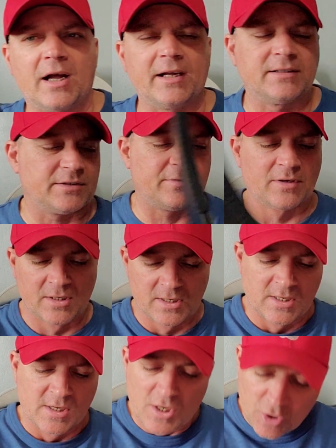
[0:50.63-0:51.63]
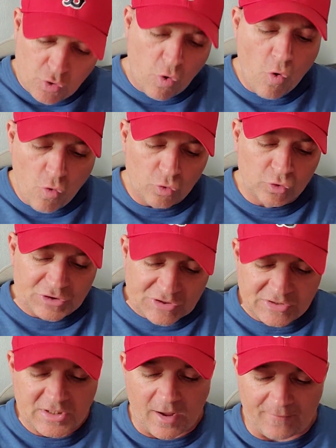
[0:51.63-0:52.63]
kinds of cool
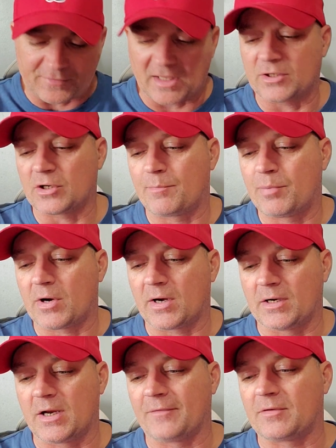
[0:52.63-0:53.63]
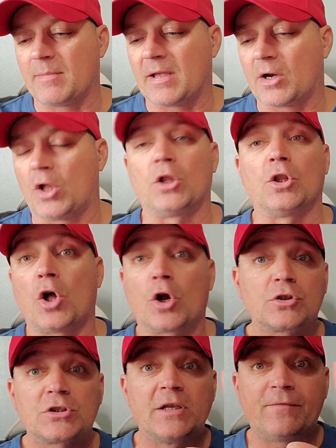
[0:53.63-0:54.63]
stuff that you could put on a knife to make it all
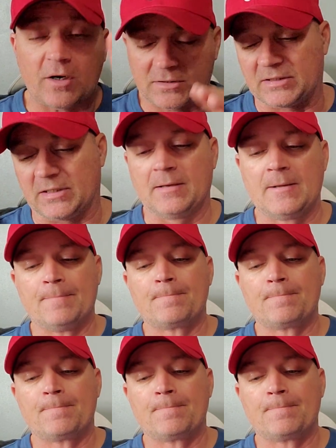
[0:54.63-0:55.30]
artsy fartsy.